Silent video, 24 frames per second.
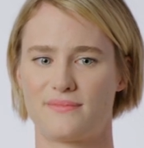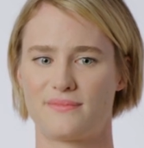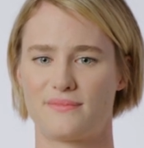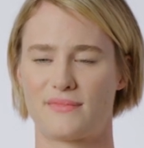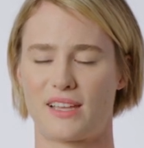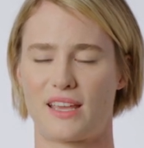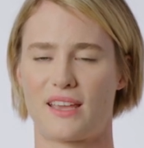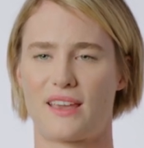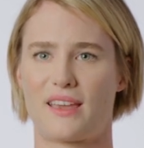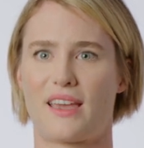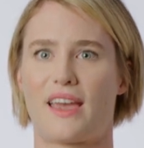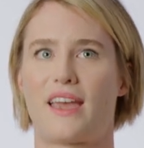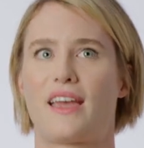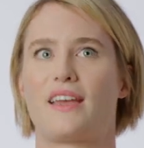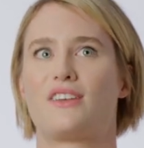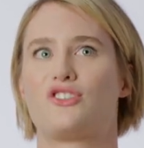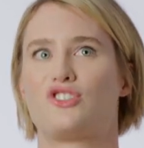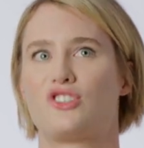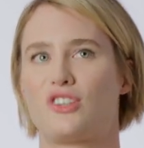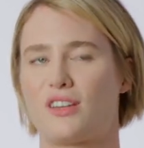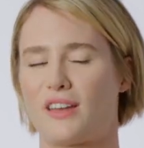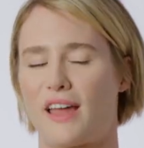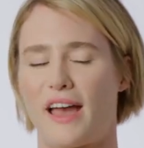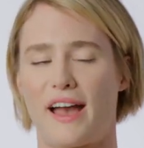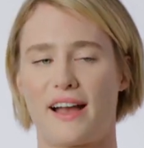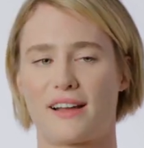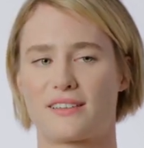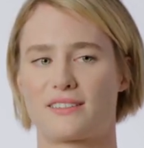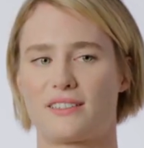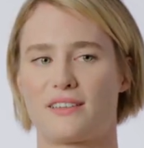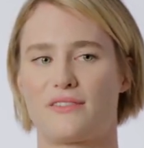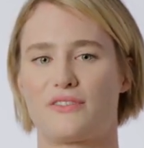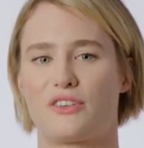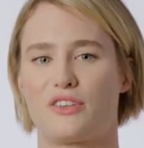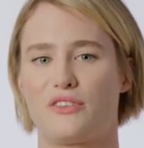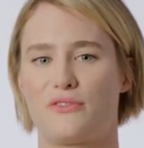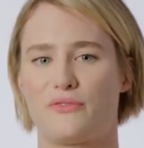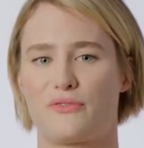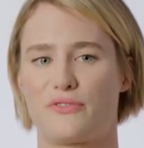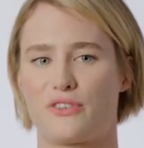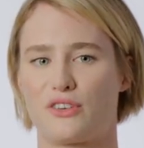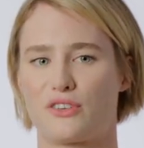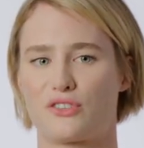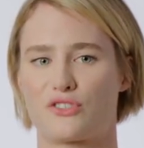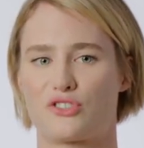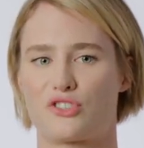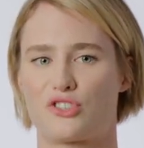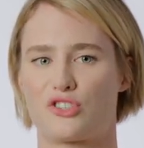engaged and active and you
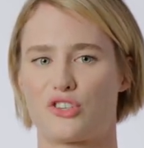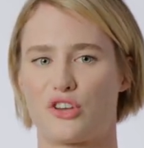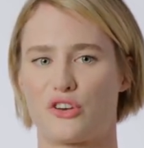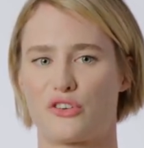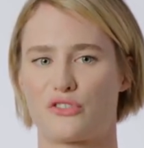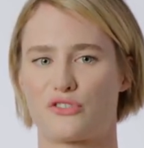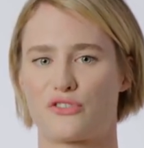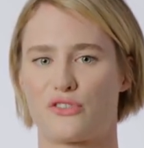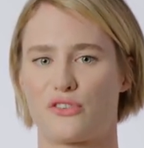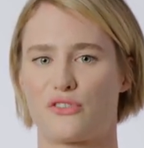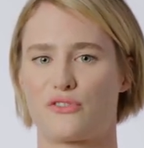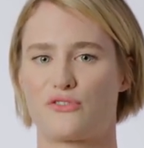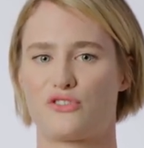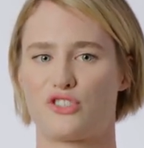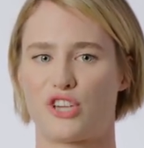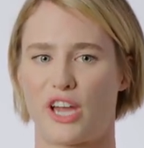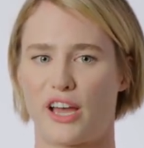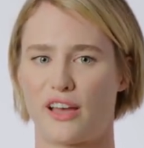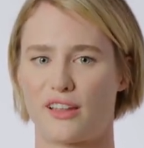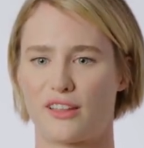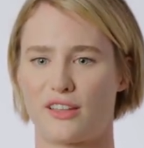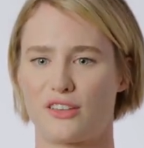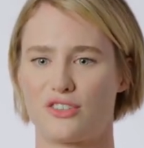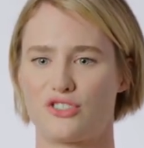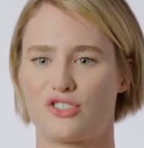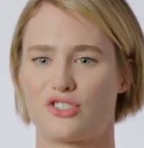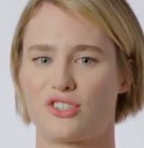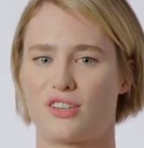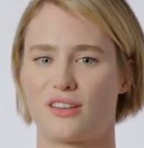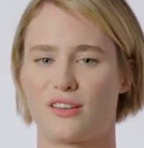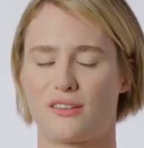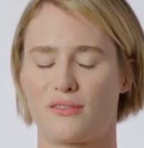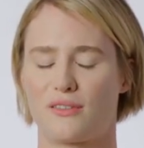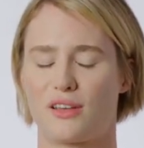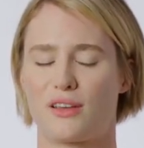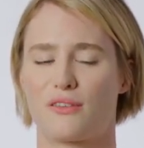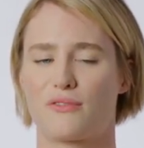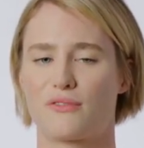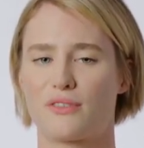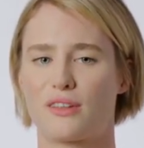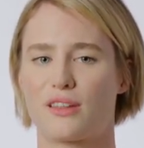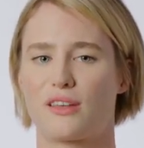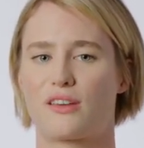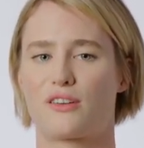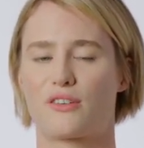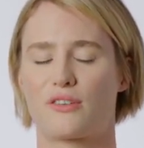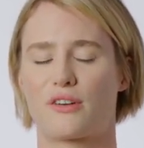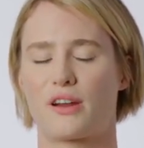feel so sort of challenged and it, it,
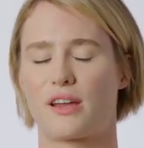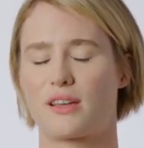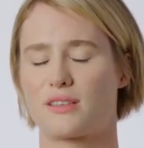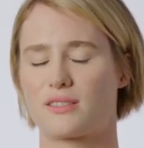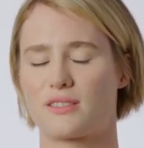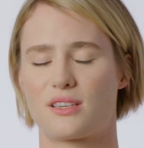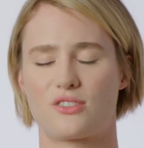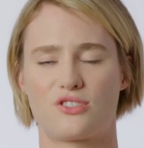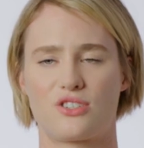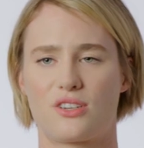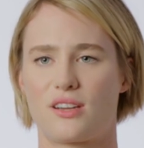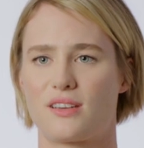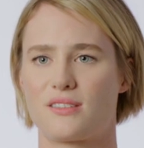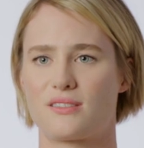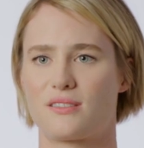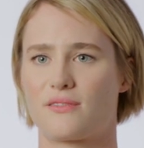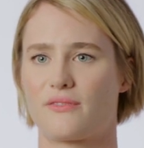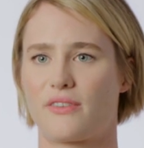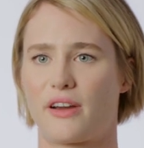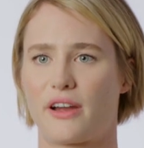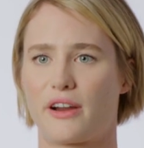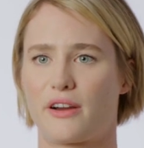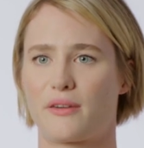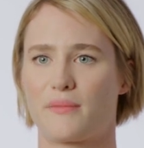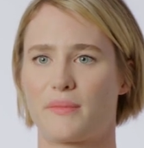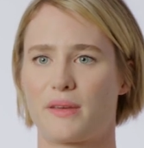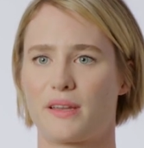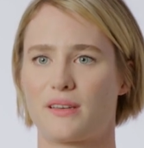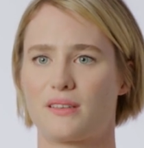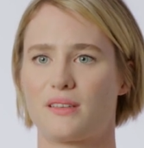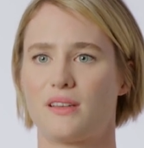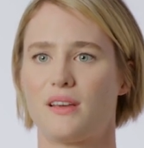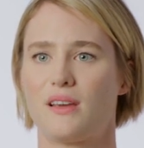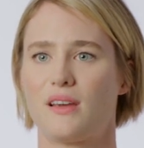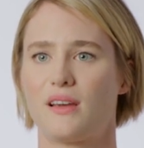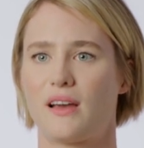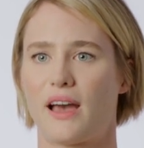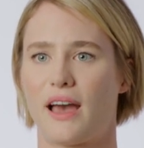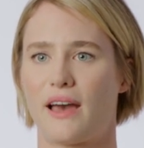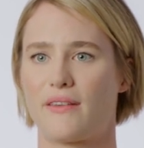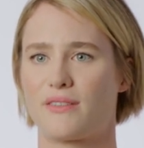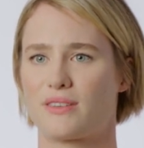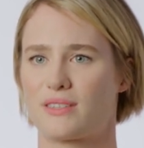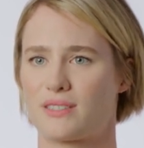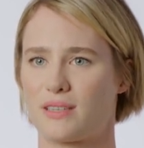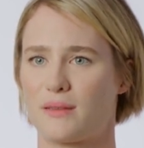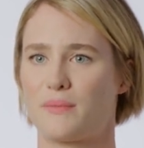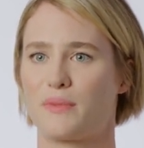really creates such a nice environment
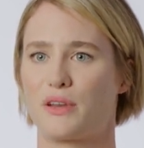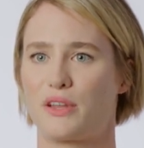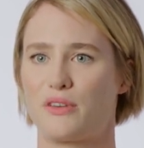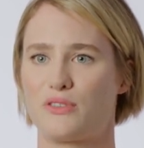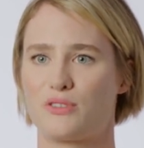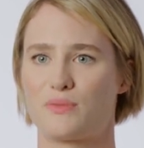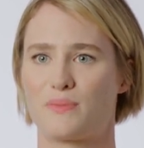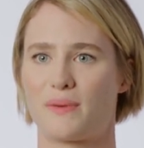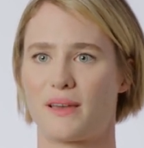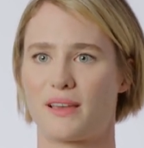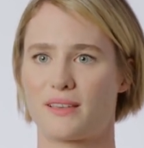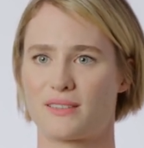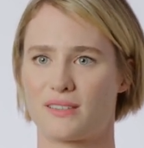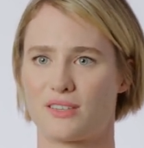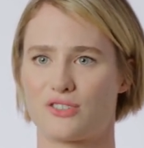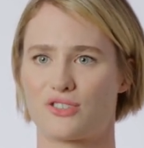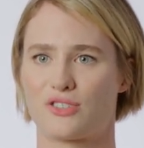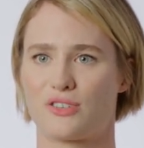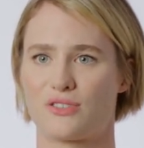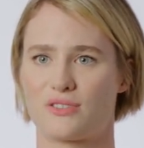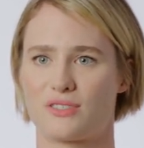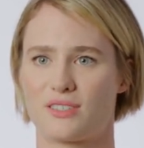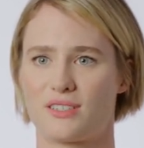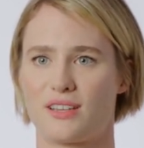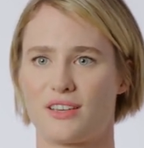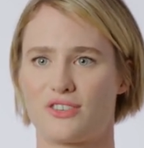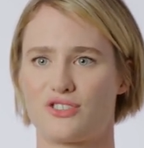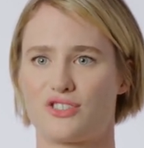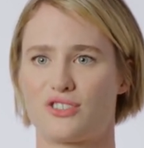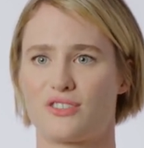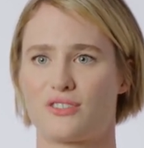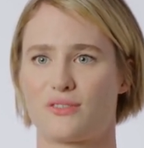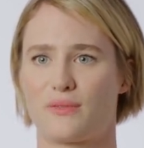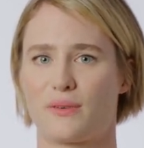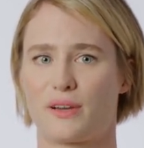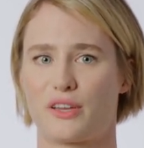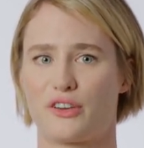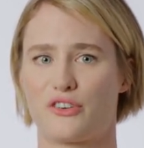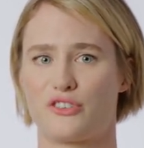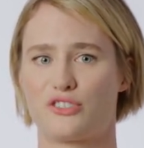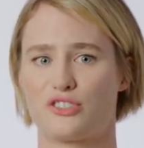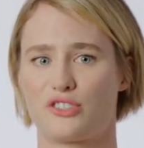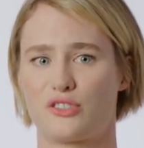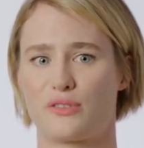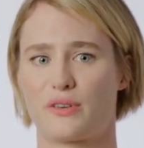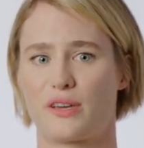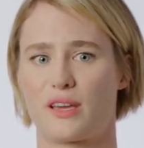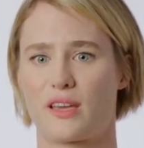having somebody who's paying such close attention to what you're
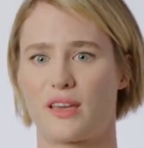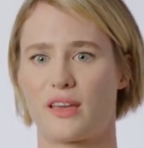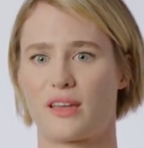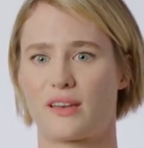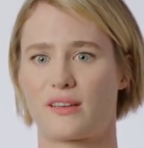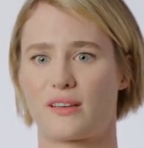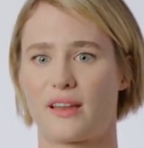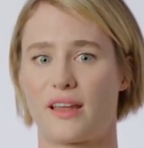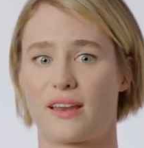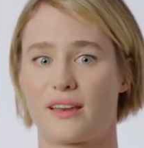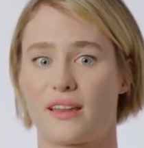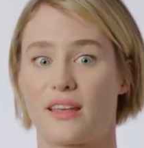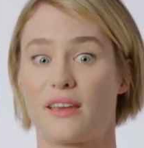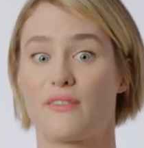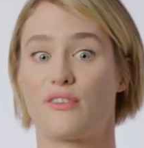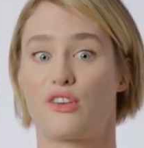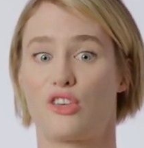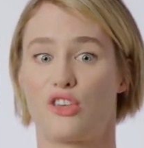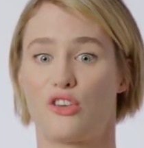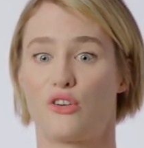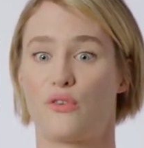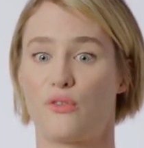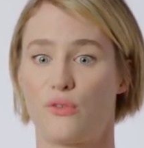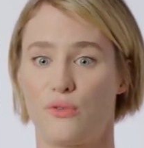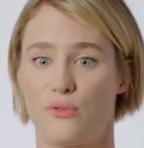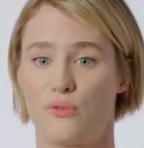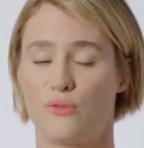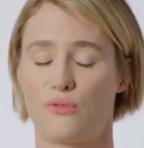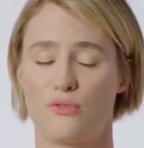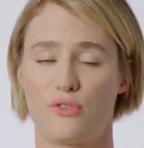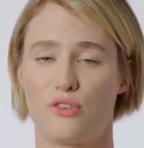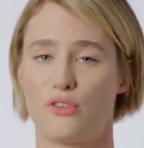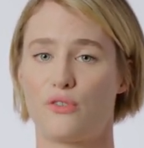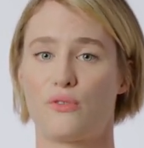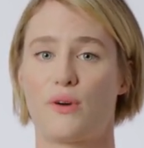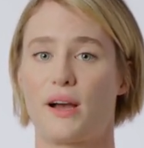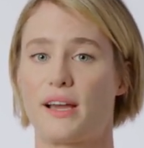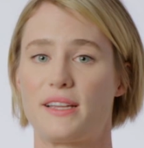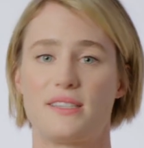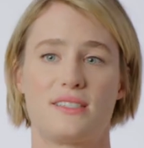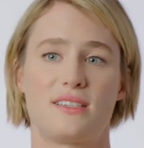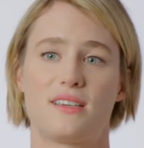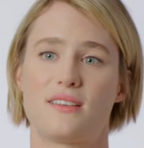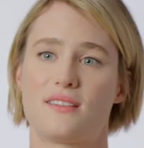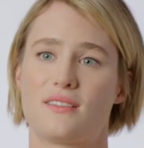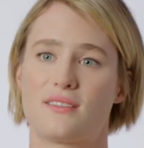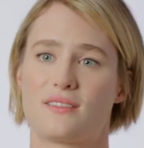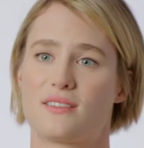doing and, and giving you new
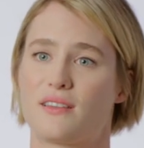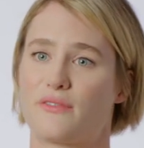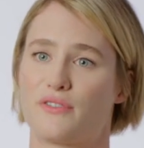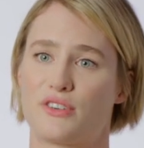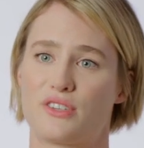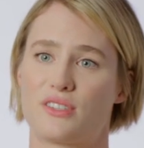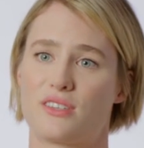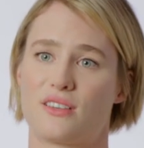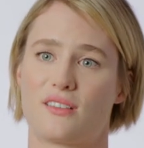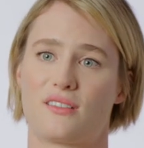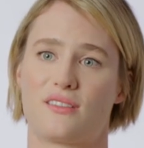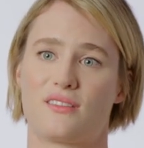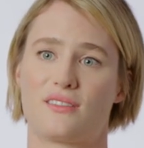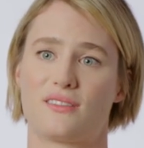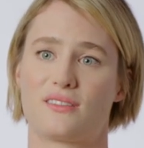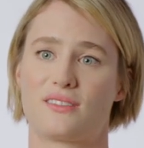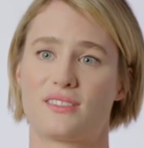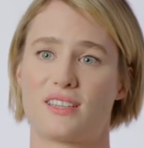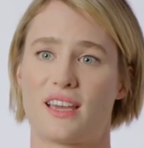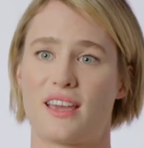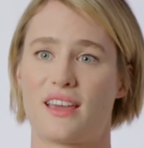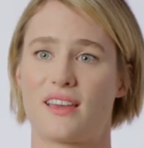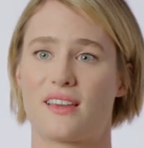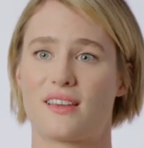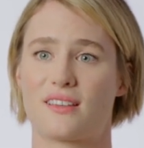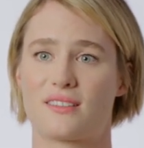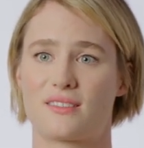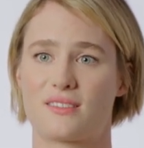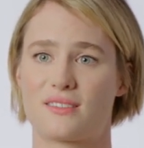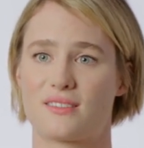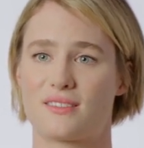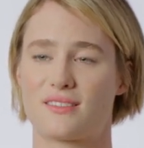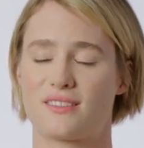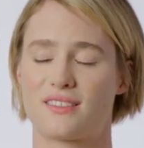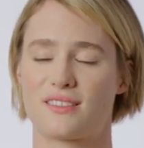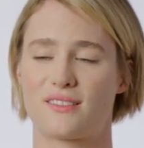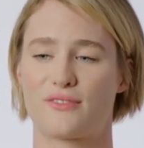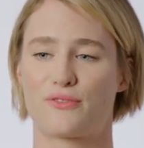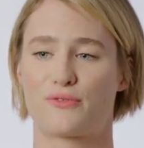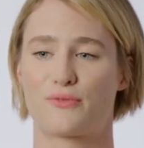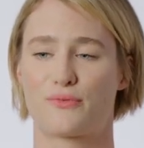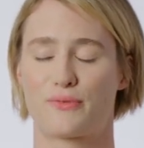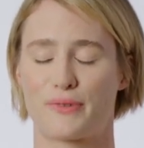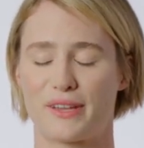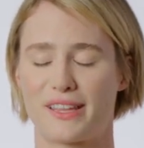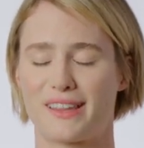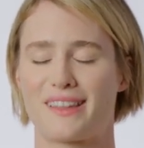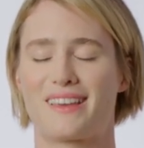ideas every single take it's
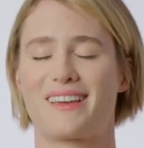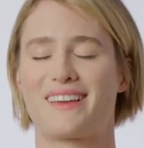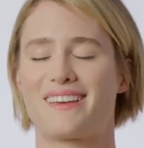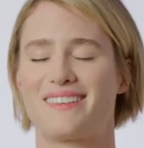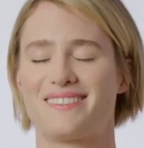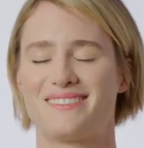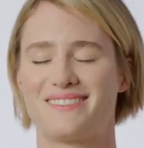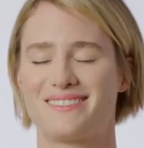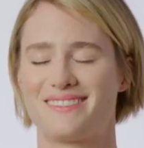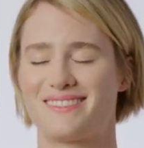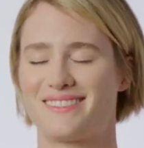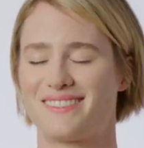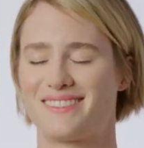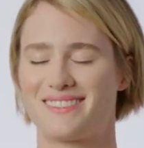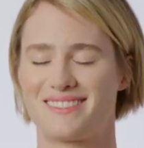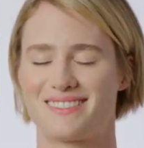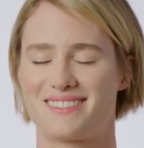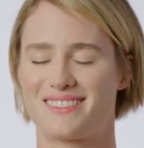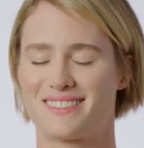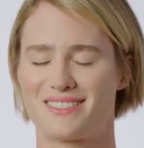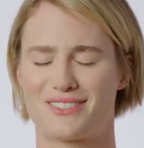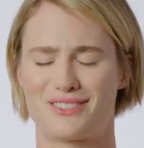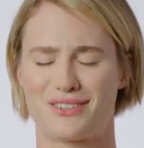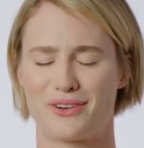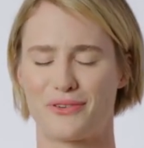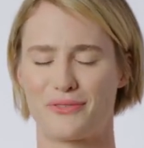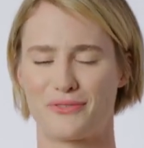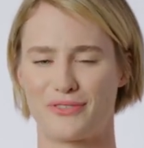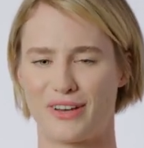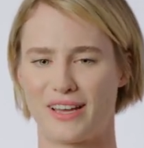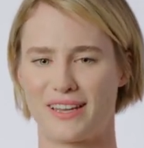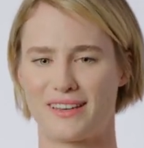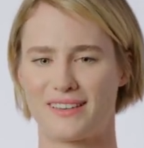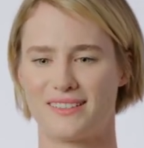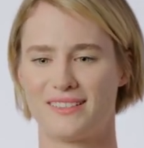really so fun